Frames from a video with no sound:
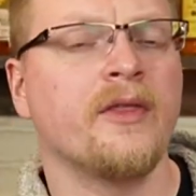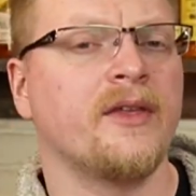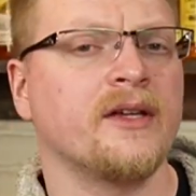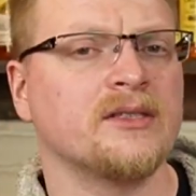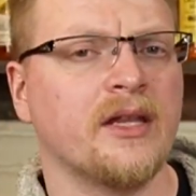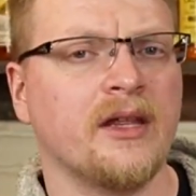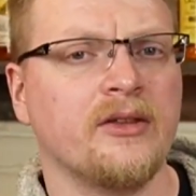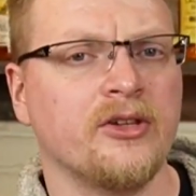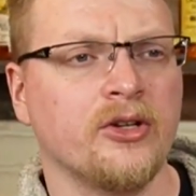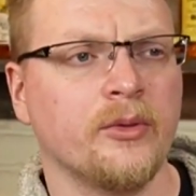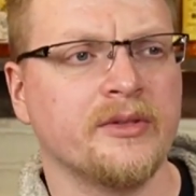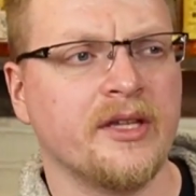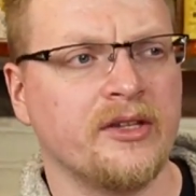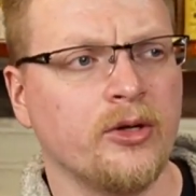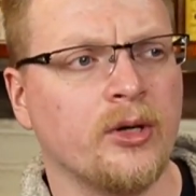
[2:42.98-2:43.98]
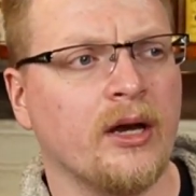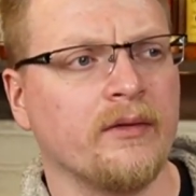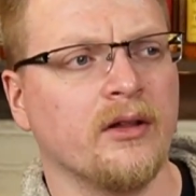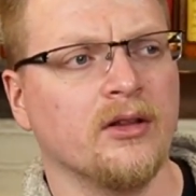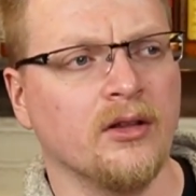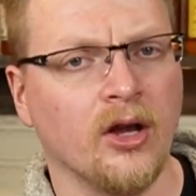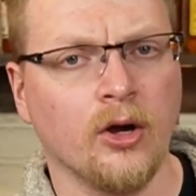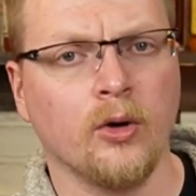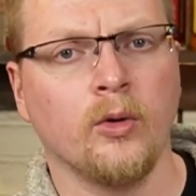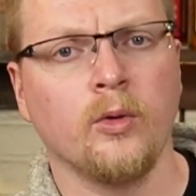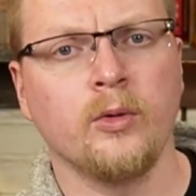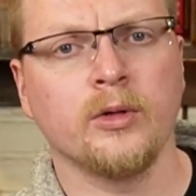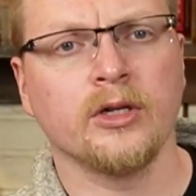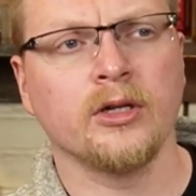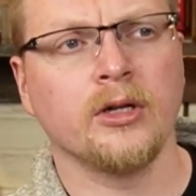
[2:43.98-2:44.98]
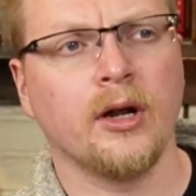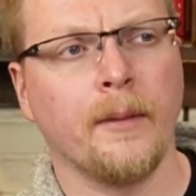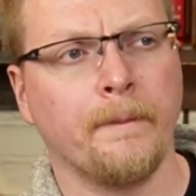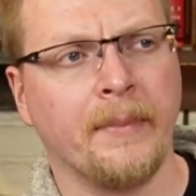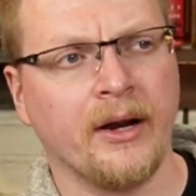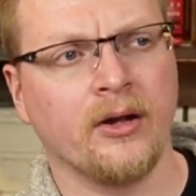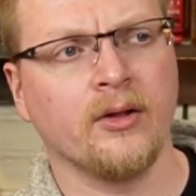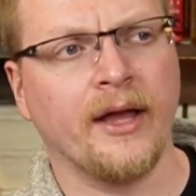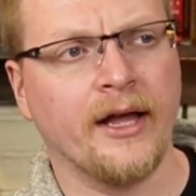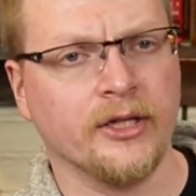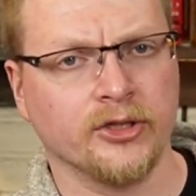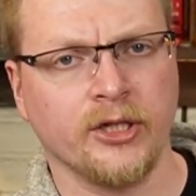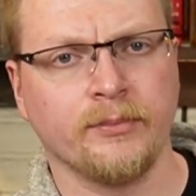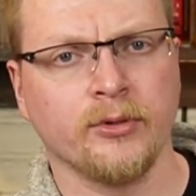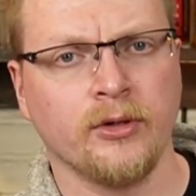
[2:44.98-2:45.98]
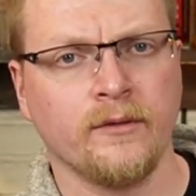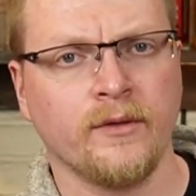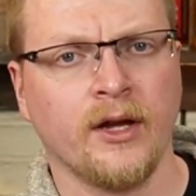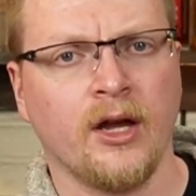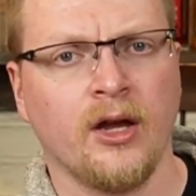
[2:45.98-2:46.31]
of the things that they do is they do have a lower barrel entry proof.